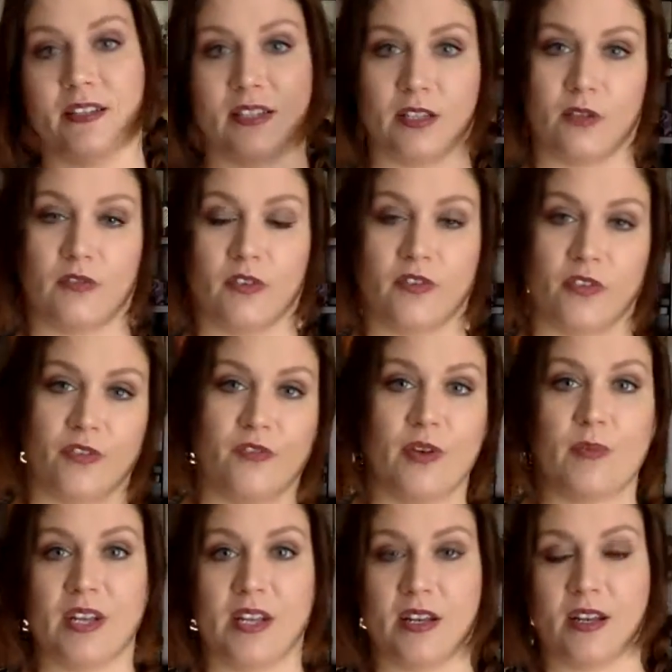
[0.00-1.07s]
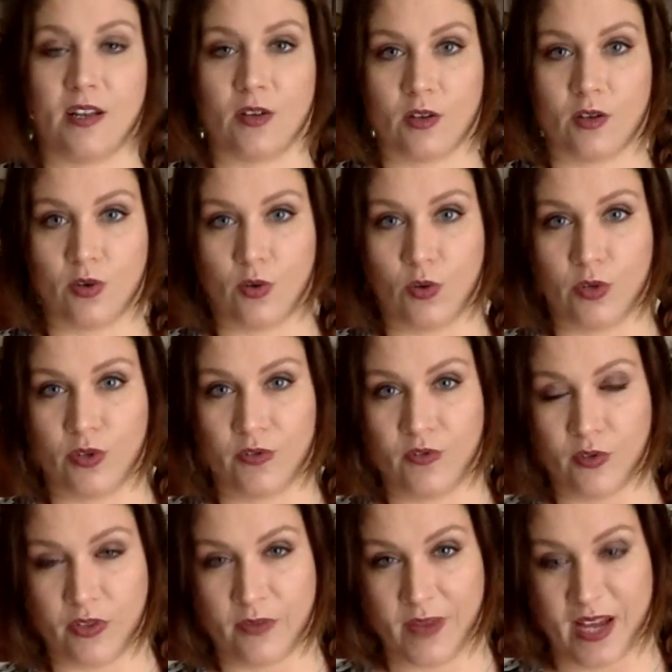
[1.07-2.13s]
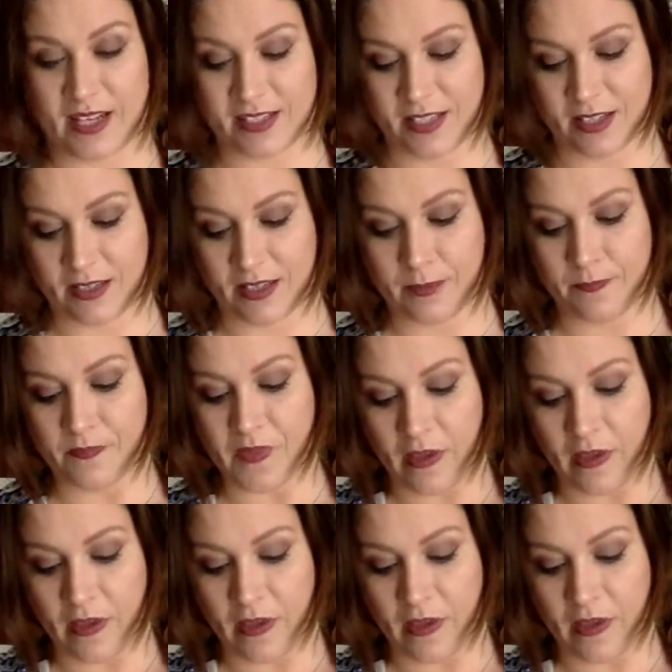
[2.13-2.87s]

Silver for the feminine, gold for the masculine.